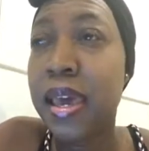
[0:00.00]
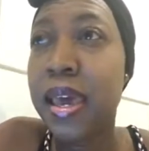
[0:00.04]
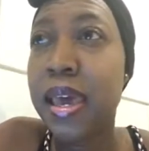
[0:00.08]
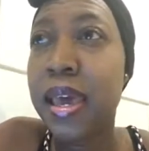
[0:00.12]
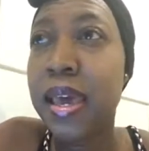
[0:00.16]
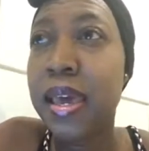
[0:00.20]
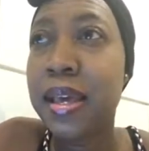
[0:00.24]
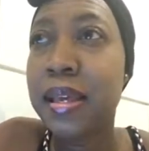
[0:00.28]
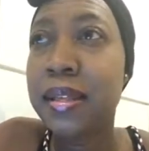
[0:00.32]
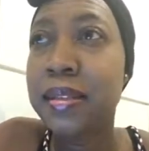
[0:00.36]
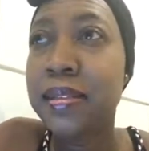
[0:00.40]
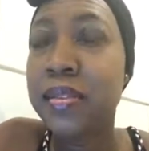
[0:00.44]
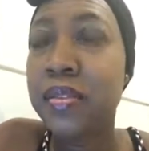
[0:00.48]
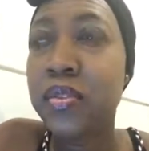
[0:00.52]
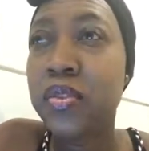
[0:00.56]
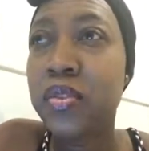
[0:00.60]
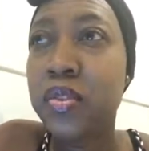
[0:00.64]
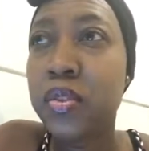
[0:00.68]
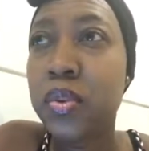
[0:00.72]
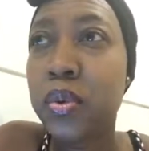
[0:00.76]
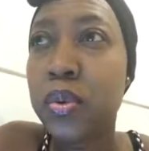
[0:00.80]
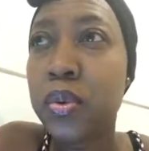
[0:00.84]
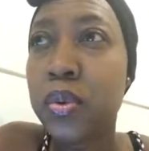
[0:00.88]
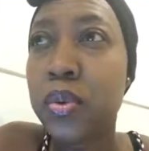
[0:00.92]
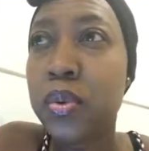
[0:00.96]
And
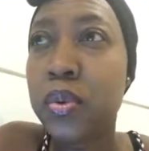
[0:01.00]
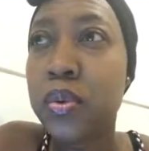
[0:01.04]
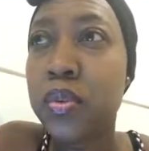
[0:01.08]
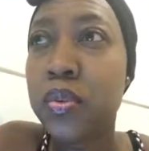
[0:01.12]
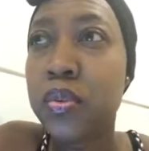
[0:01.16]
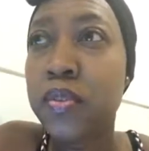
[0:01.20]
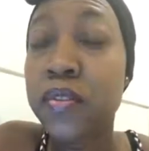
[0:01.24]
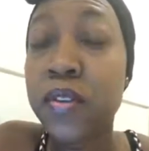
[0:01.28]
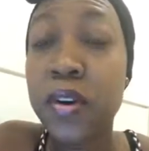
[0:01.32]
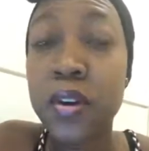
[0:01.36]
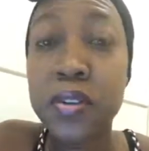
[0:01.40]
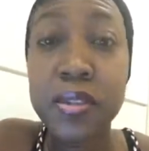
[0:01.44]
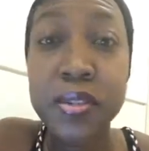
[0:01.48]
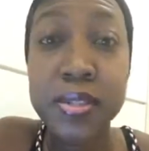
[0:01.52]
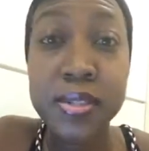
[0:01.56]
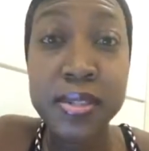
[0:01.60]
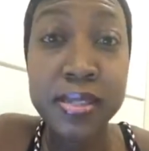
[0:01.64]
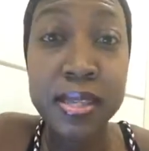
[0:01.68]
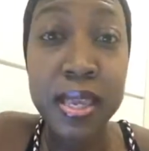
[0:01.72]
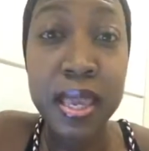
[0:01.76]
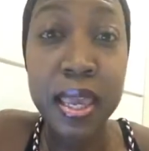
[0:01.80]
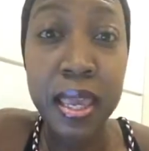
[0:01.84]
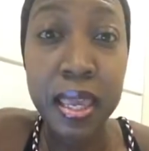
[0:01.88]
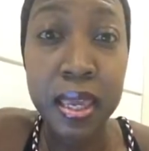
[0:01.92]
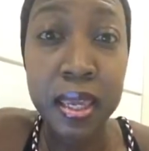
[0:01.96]
so, for the
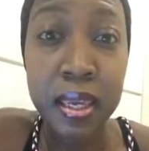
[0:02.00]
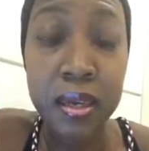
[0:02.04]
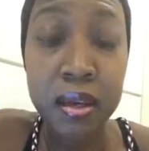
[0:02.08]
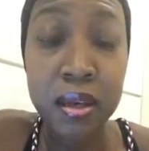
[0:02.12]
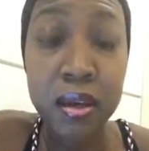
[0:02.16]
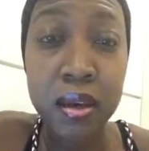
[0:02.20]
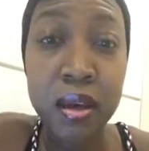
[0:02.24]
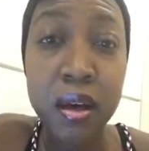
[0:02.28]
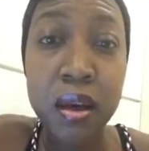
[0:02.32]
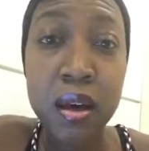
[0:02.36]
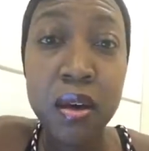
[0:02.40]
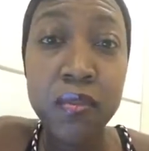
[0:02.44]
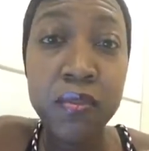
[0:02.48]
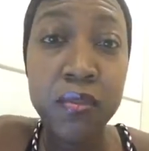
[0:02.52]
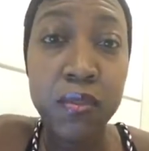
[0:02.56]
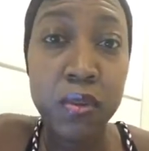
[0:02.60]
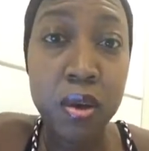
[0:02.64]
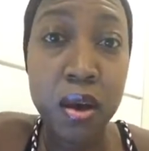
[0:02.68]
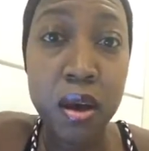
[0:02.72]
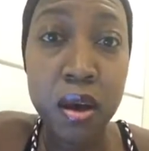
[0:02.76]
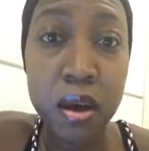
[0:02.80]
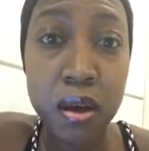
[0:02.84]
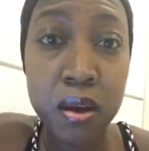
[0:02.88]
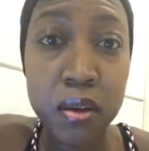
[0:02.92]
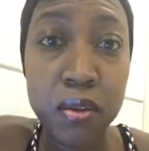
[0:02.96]
sake of
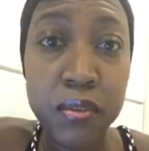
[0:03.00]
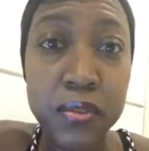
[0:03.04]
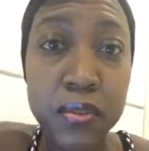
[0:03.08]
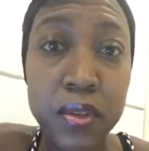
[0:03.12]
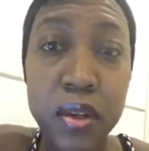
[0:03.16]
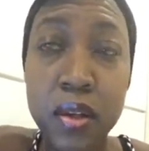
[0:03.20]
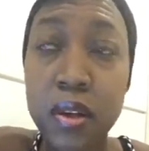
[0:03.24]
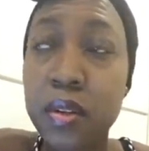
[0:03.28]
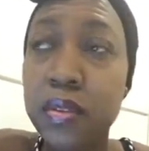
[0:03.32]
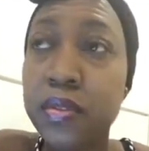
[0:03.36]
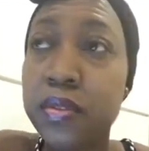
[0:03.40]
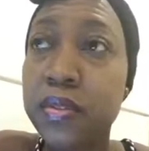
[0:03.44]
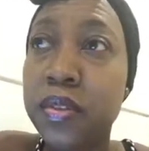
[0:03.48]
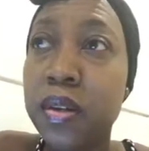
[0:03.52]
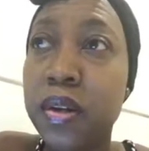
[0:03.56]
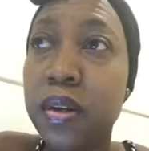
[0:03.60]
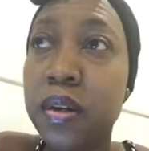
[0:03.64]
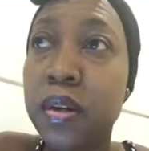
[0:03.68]
love, of